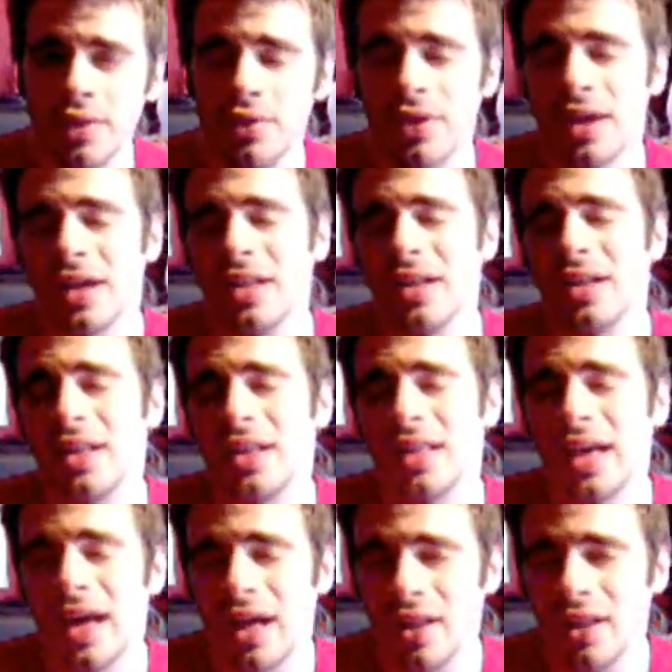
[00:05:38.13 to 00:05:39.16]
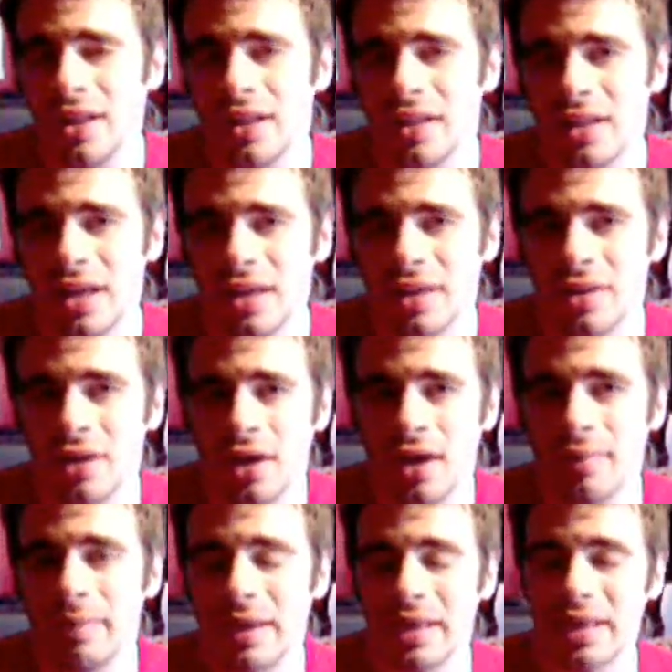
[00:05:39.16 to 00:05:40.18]
You can clearly tell it's Jason
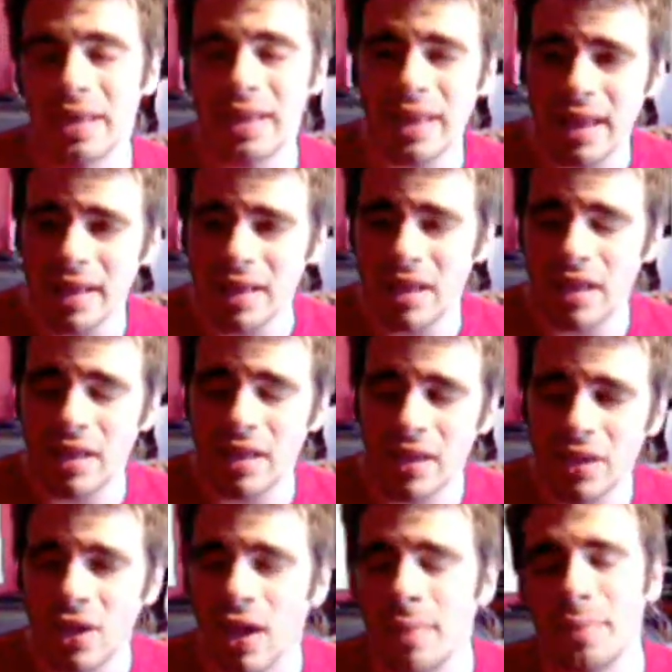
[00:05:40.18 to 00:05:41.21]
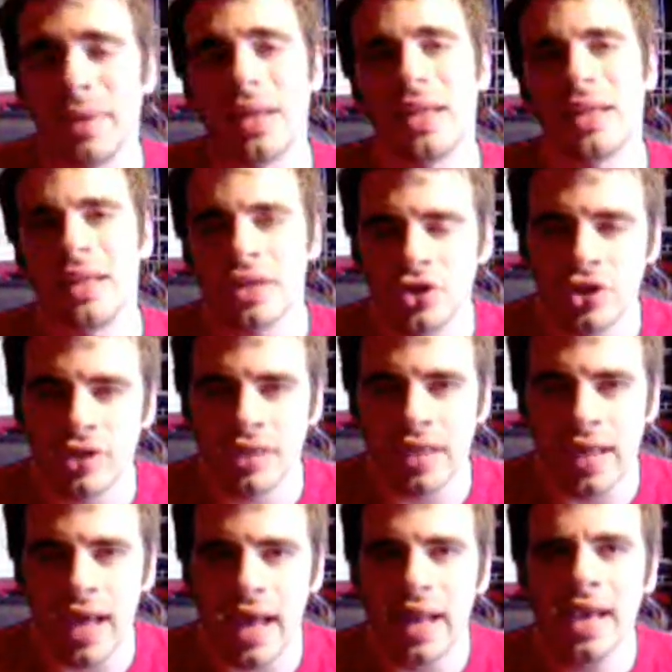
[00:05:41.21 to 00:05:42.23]
Todd because they say it's Jason Todd, but in addition to
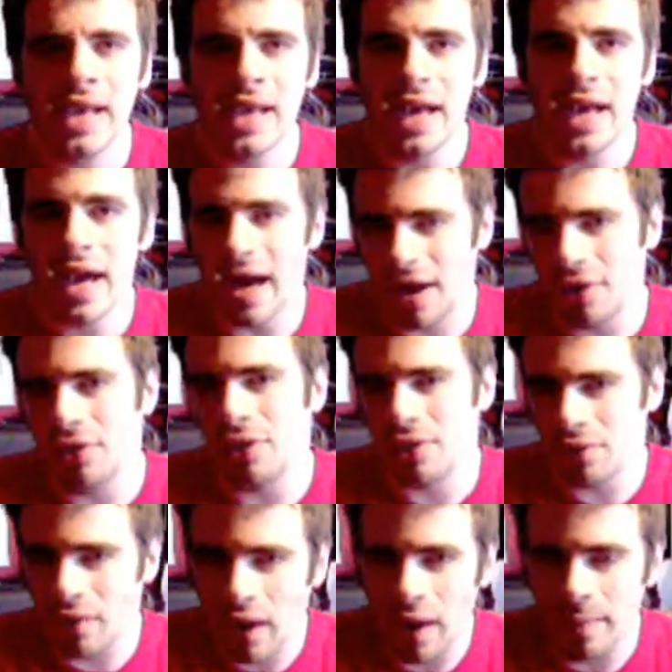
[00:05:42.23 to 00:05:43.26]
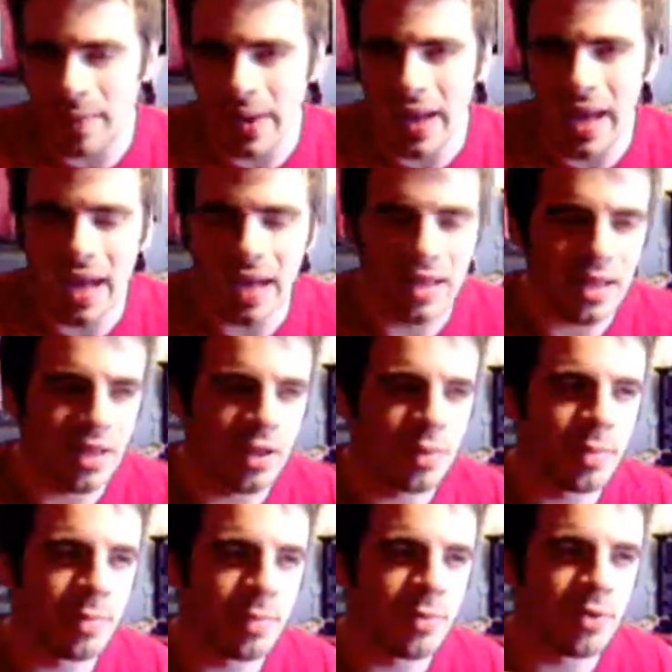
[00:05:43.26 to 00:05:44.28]
that, how the Robin acts a little
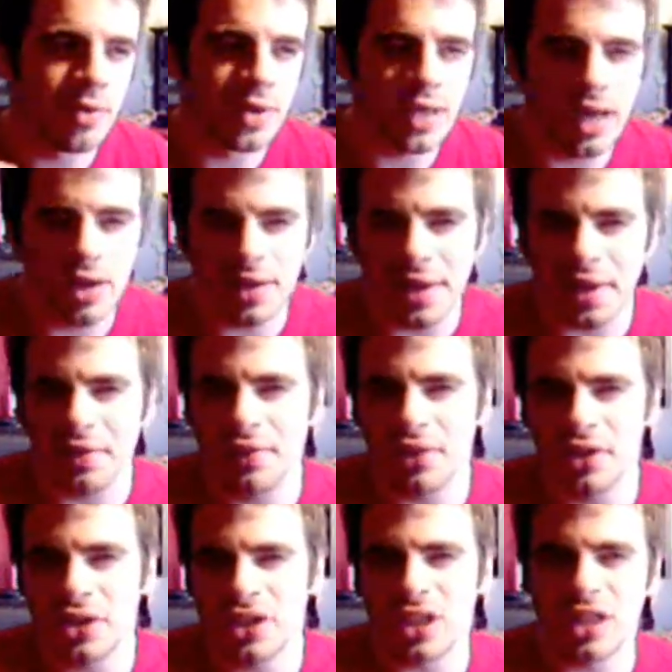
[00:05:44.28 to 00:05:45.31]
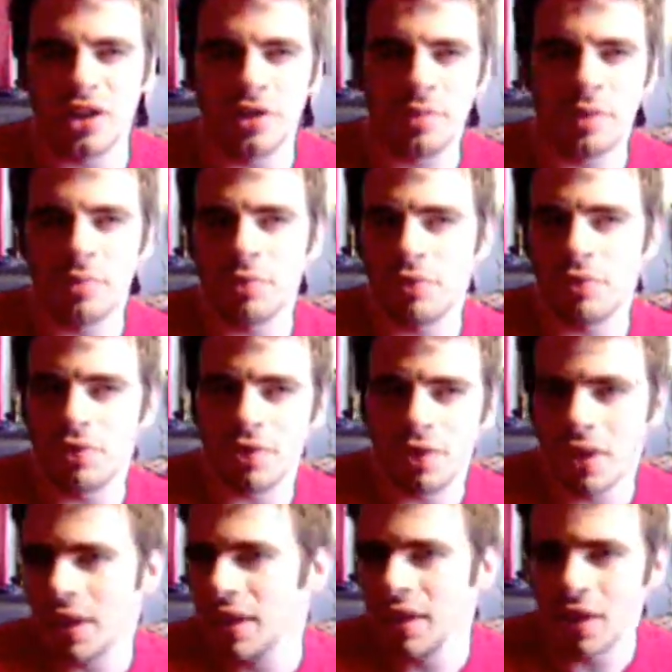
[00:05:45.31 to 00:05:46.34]
bit more daredevilish, a little bit more
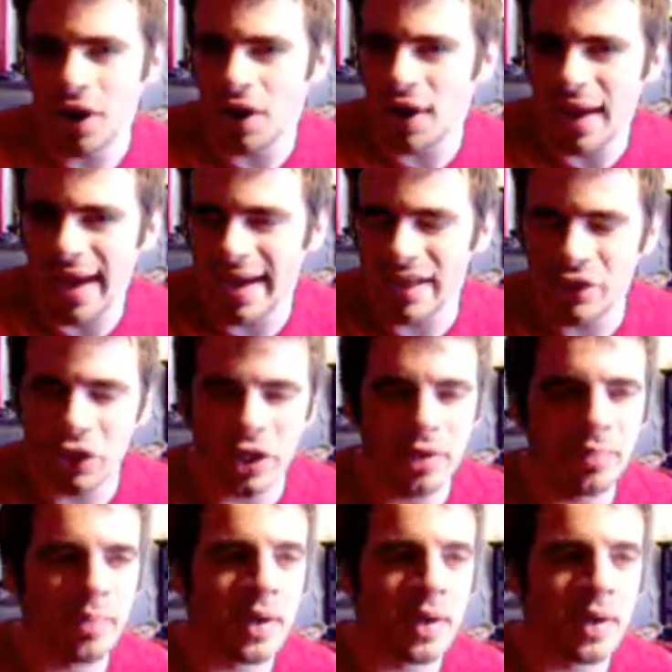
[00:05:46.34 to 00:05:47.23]
edgy.